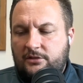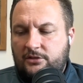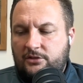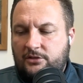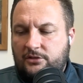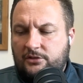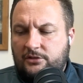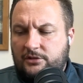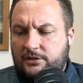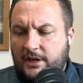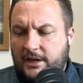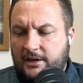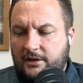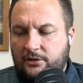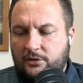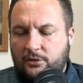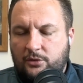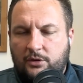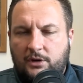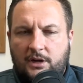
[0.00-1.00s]
You've
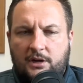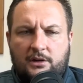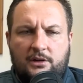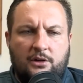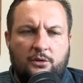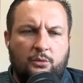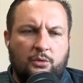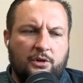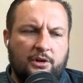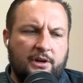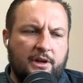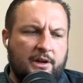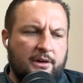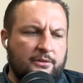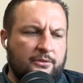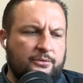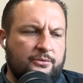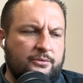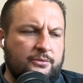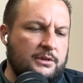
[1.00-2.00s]
taken a word out
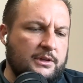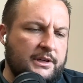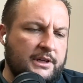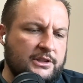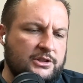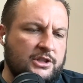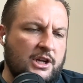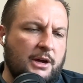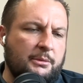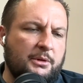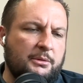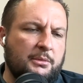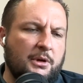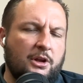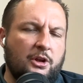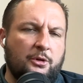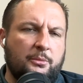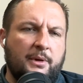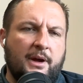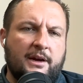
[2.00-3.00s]
of, I guess, Tommy
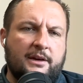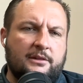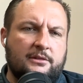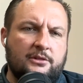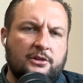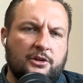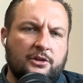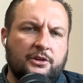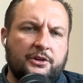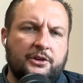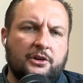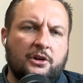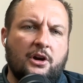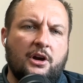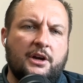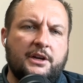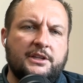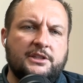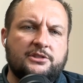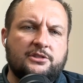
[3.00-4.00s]
Mello back earlier
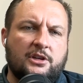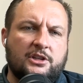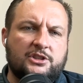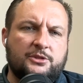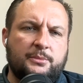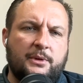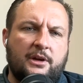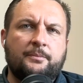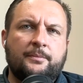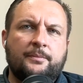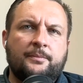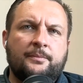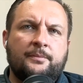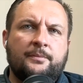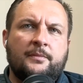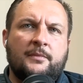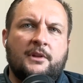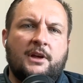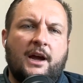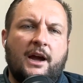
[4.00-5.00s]
on. He talks about
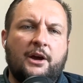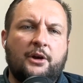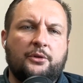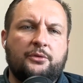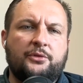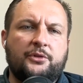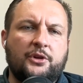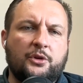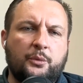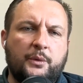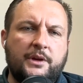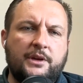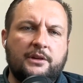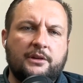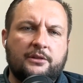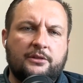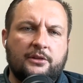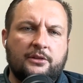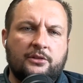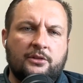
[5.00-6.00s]
hire for your
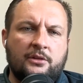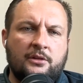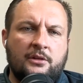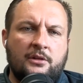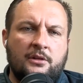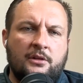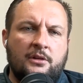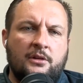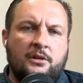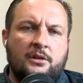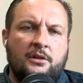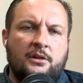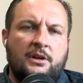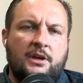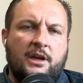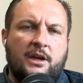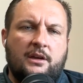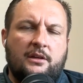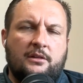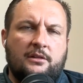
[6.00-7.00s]
weaknesses.
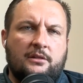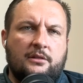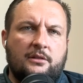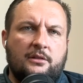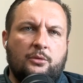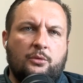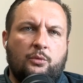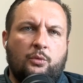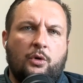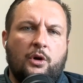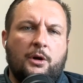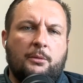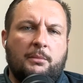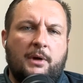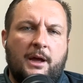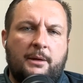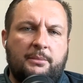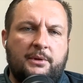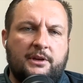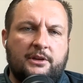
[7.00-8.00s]
And one of
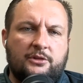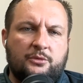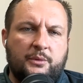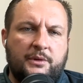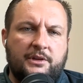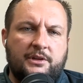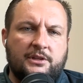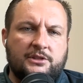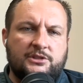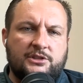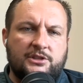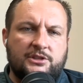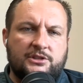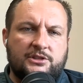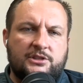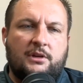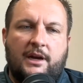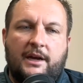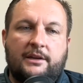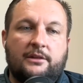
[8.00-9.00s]
my biggest
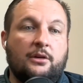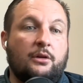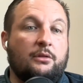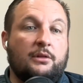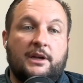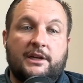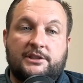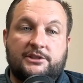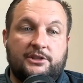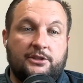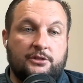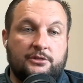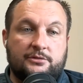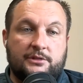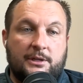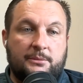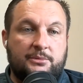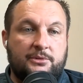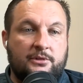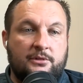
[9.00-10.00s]
weaknesses, I don't like sales
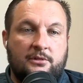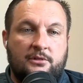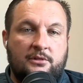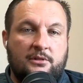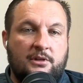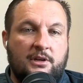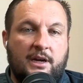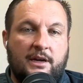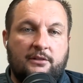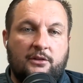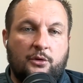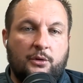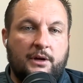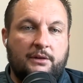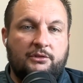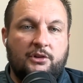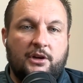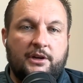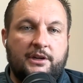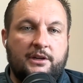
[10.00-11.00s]
reps. I know
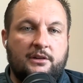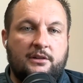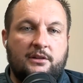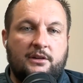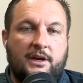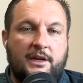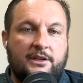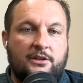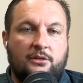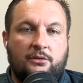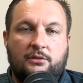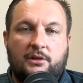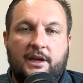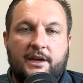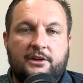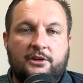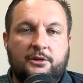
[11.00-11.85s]
I've done it. I don't like